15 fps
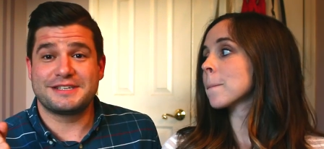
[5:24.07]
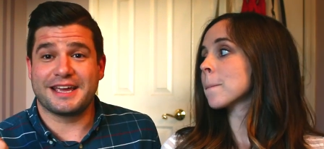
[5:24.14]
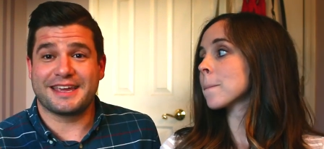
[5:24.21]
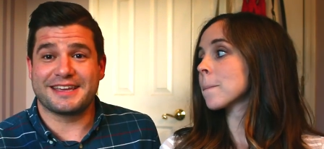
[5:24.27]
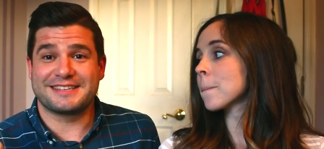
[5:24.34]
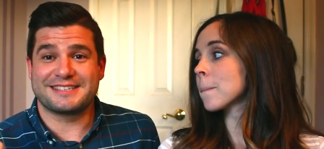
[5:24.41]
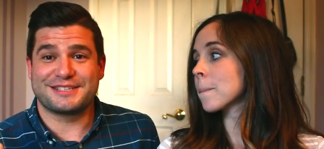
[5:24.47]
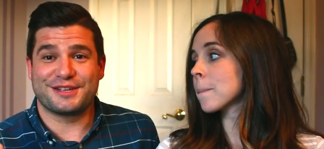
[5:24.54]

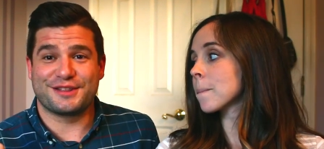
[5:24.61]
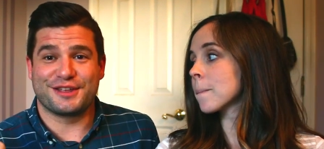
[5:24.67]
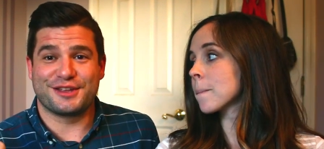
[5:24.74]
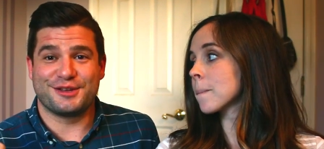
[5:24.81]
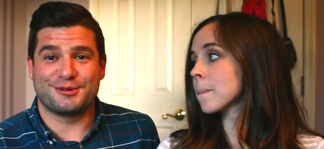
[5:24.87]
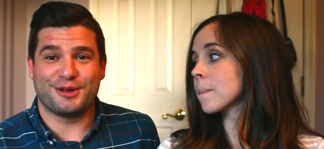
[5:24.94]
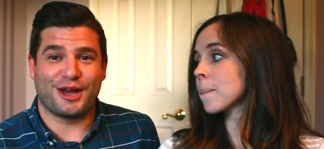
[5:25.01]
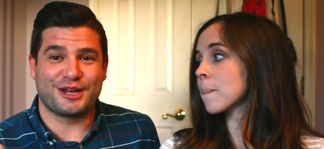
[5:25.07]
Speaker 1: tickets to
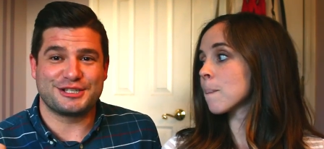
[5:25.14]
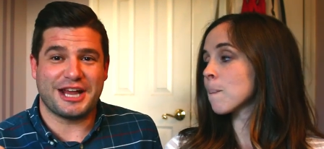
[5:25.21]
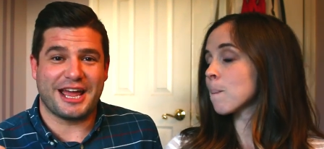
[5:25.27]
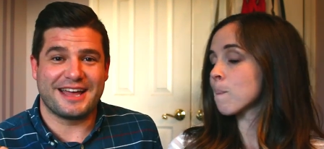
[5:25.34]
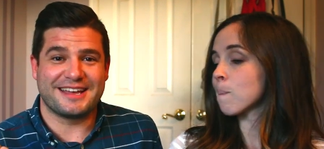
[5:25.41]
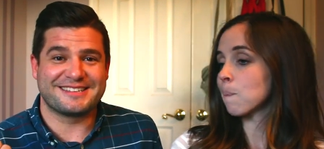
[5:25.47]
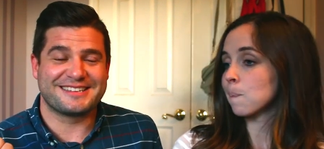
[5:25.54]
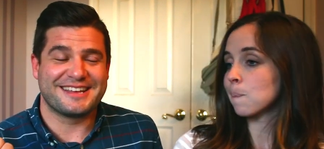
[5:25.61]
the Utah
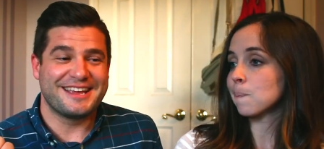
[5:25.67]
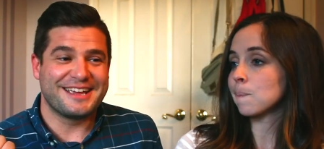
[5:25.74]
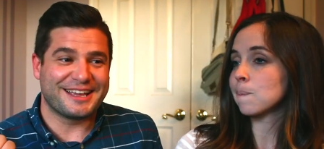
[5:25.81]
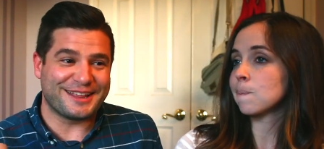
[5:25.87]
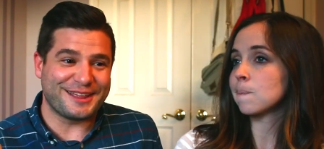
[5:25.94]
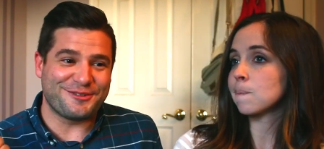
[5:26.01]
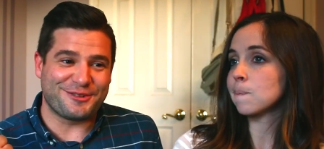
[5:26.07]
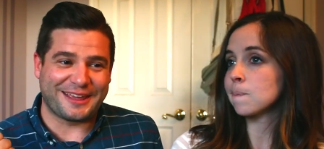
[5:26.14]
Jazz
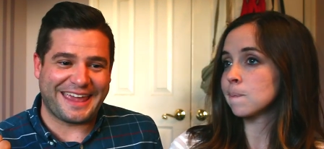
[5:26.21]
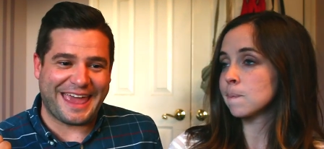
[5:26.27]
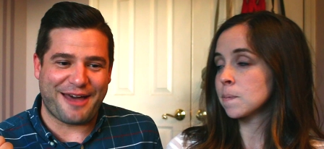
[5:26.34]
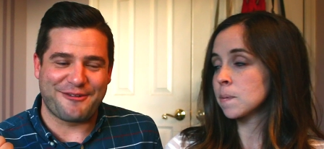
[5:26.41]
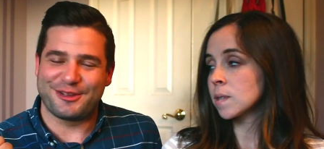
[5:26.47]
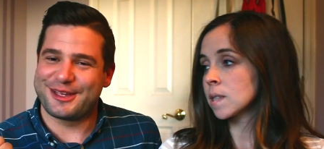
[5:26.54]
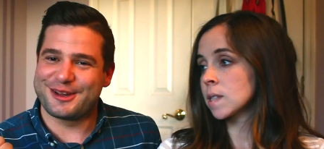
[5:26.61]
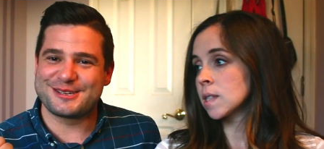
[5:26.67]
Cleveland
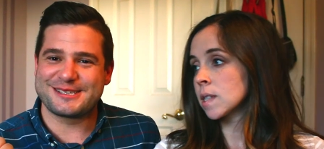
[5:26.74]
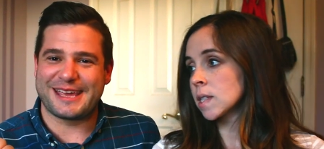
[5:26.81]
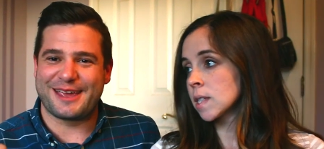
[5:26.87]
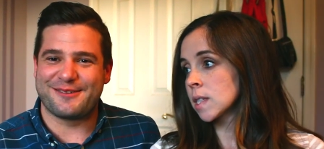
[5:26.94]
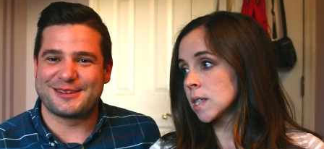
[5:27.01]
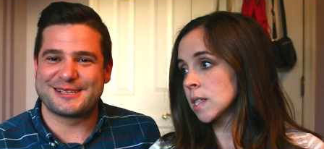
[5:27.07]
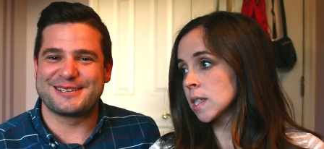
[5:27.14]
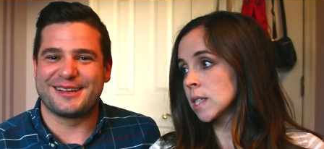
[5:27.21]
Cavaliers
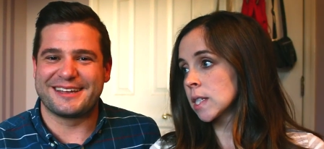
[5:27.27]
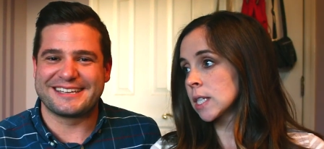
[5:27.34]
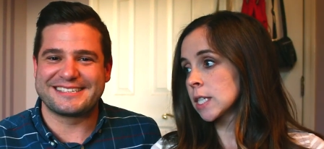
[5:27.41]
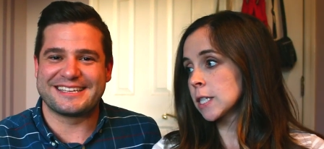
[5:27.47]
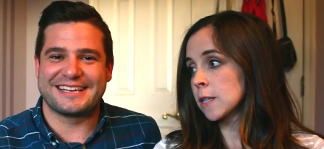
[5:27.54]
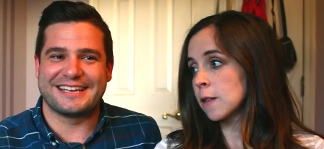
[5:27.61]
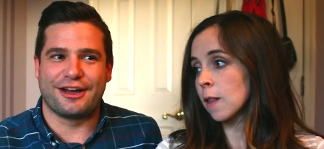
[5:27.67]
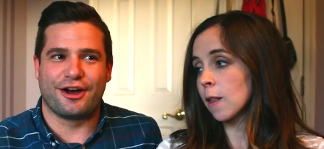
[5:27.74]
game in Salt
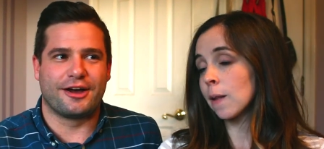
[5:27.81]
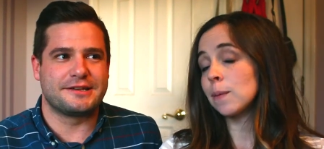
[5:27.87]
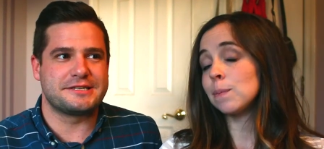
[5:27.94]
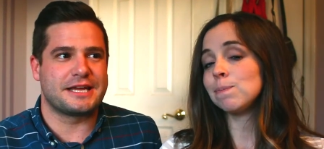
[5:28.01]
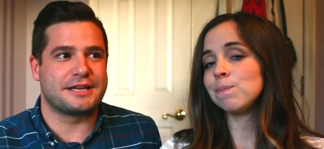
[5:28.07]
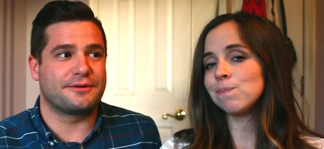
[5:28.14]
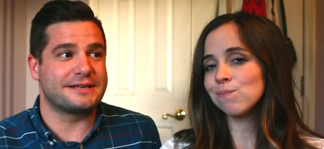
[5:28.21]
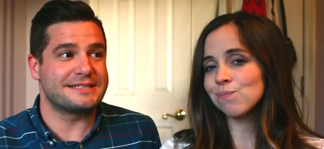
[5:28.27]
Lake City
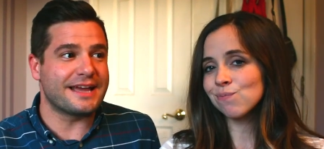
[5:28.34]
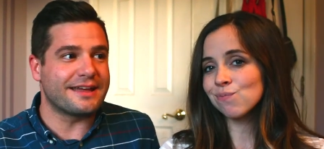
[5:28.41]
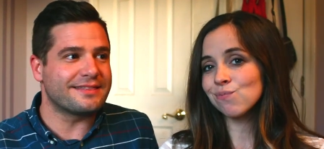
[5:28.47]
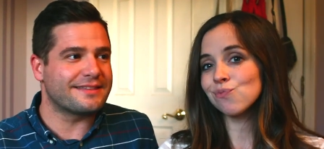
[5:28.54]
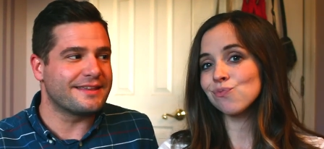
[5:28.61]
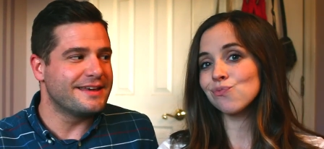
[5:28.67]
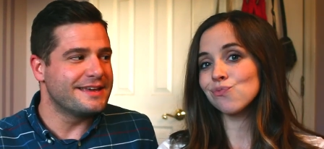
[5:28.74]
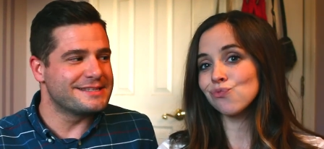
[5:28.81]
on January
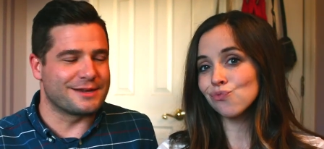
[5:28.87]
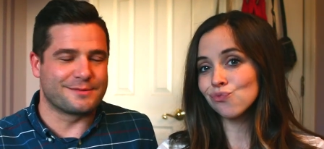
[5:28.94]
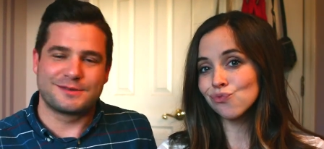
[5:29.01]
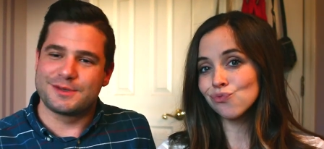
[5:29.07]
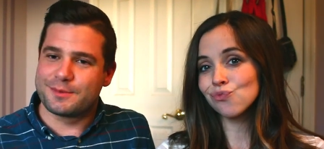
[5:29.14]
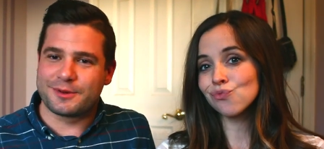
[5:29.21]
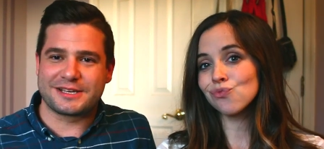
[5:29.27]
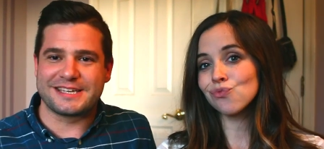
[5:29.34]
10th, so I'm
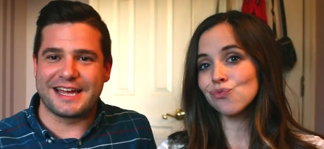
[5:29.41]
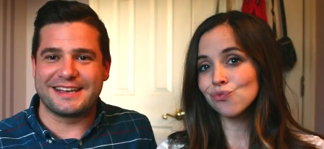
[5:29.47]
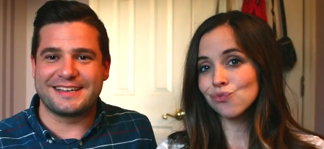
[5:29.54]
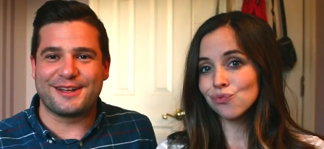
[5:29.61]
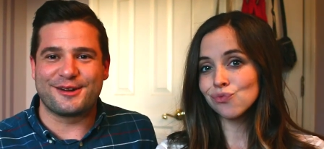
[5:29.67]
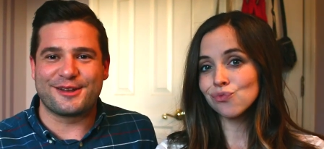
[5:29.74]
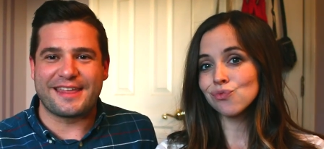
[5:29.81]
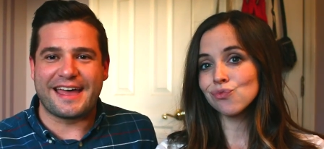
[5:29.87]
super excited
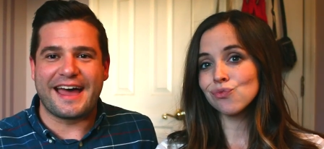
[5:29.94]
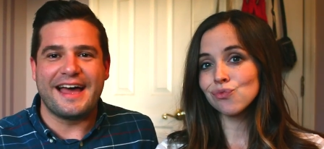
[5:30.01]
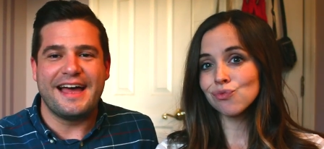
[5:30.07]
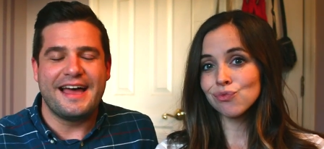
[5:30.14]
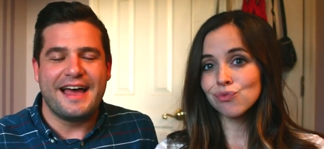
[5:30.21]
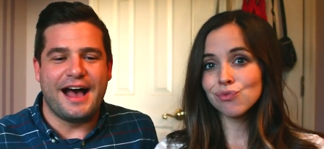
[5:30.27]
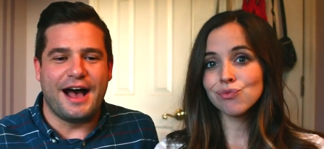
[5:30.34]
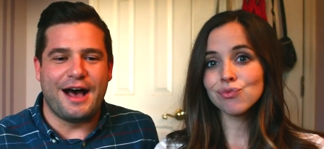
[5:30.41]
to go to
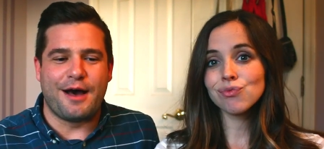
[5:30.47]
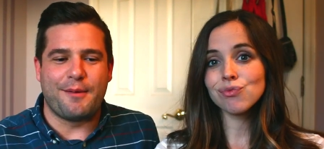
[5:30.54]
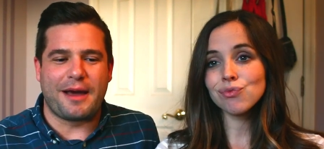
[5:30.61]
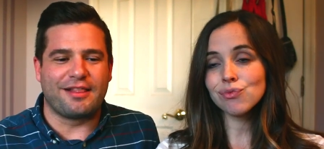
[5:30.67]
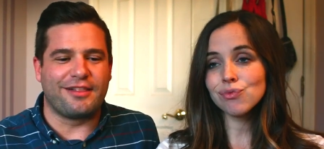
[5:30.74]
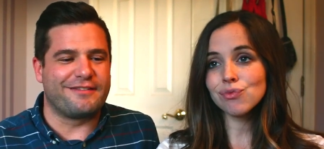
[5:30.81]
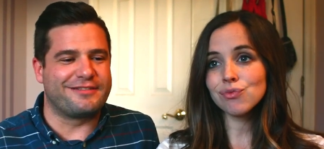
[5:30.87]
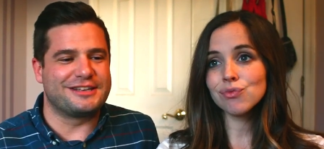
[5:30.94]
that.
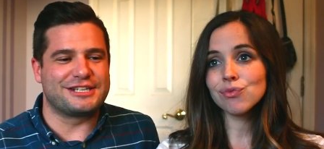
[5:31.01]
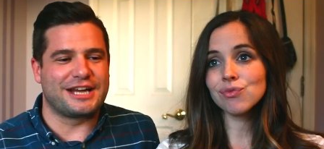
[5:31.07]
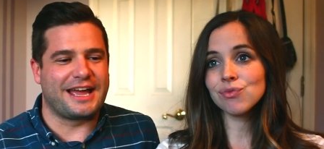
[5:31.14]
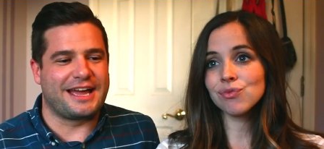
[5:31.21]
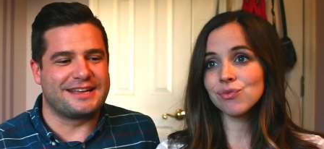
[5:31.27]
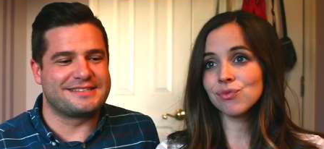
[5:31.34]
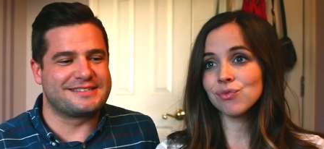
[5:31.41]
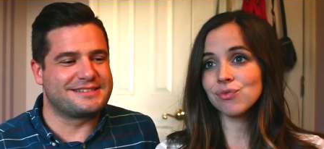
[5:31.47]
I love the
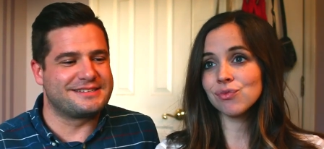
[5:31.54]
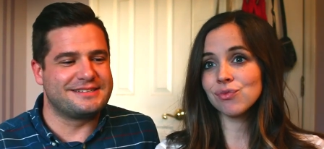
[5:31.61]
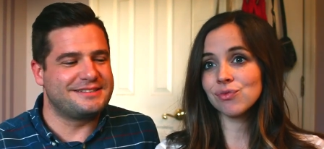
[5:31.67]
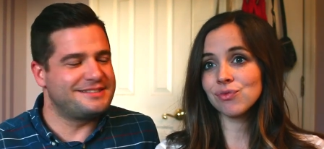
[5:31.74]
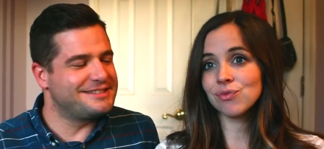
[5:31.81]
Jazz,